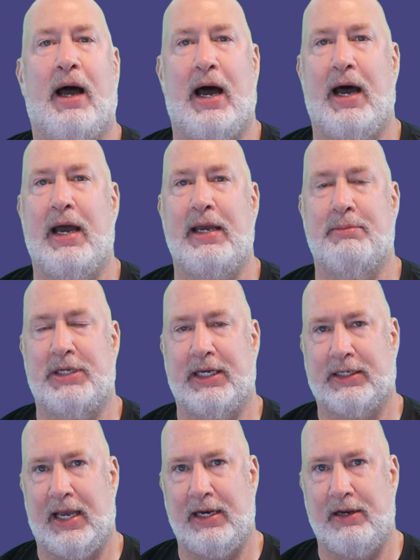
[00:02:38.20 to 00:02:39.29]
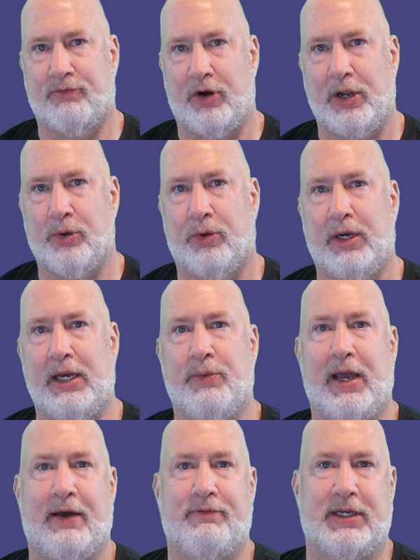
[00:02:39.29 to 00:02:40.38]
I am dictating frequently.
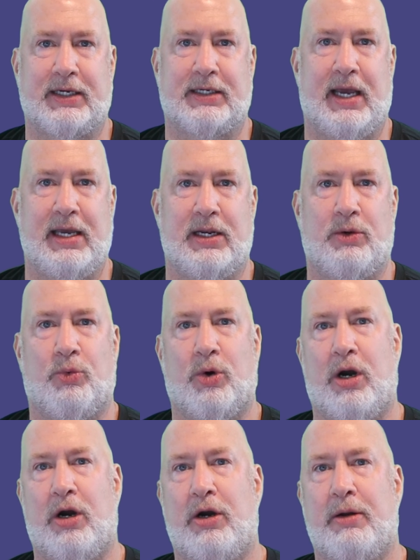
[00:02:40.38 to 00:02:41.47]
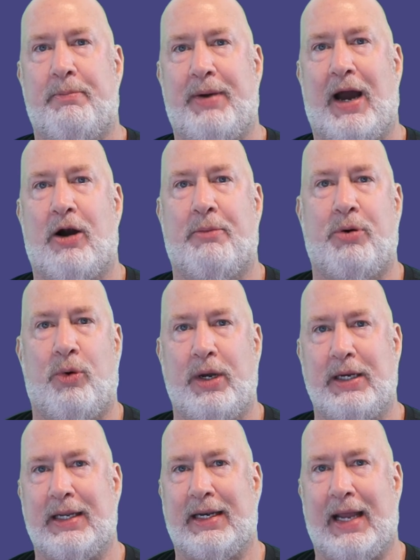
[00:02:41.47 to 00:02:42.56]
We have dictate in Word,
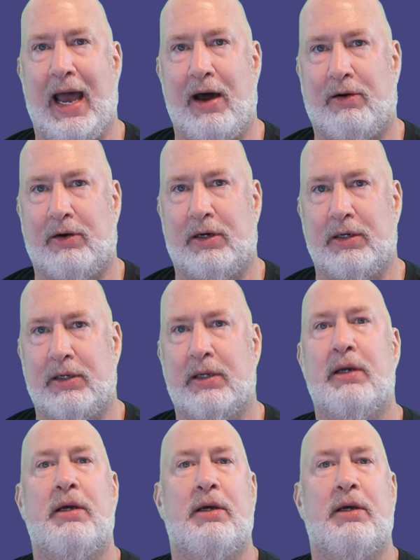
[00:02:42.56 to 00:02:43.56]
PowerPoint, and Outlook.